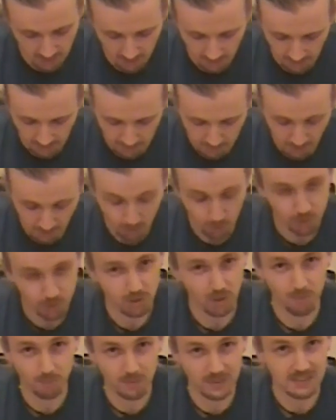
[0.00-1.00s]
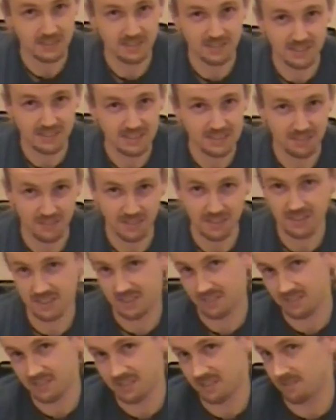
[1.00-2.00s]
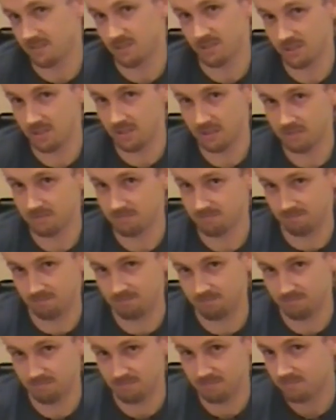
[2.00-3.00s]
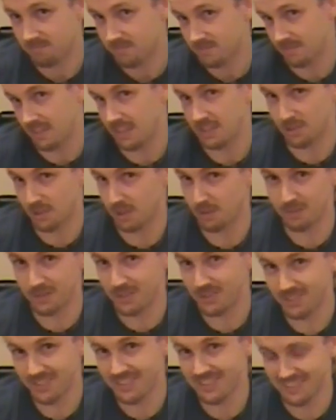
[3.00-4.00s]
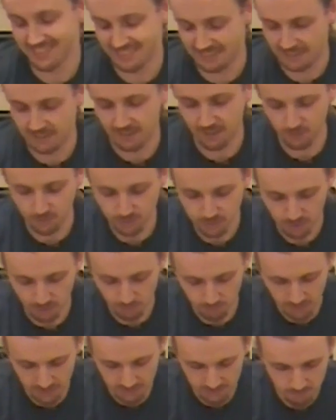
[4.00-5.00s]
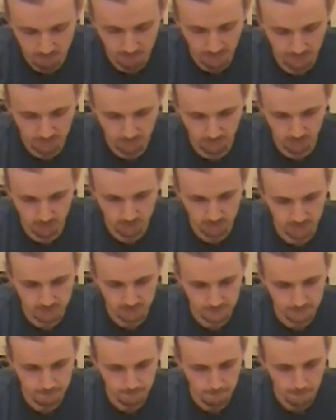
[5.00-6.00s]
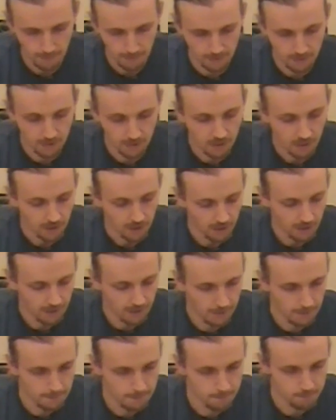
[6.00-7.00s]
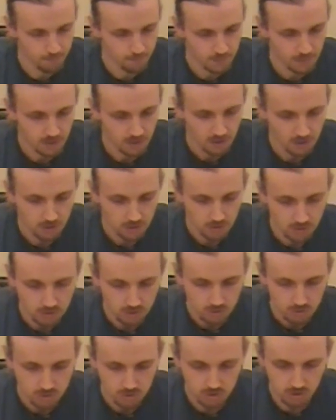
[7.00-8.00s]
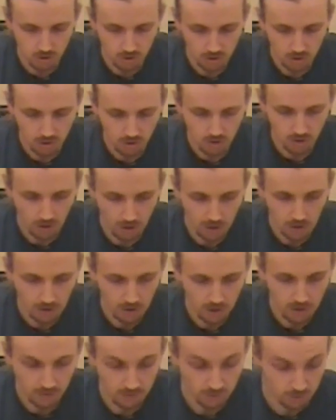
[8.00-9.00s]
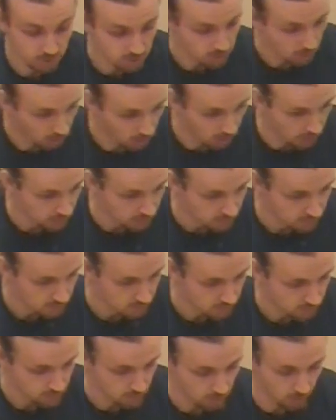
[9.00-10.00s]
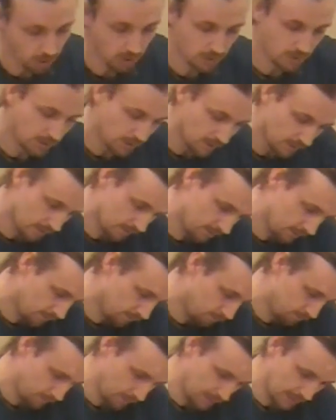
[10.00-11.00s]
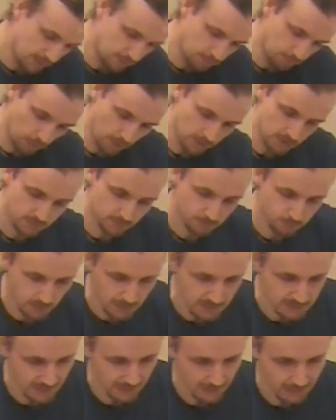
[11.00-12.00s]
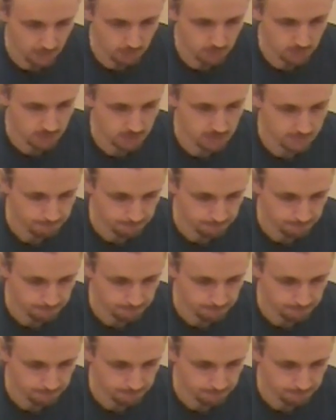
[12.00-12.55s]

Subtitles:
I know Sean Bean's in the TV series, so that's got to be good. Love Sean Bean, man crush. And the Starks. So each person plays a house,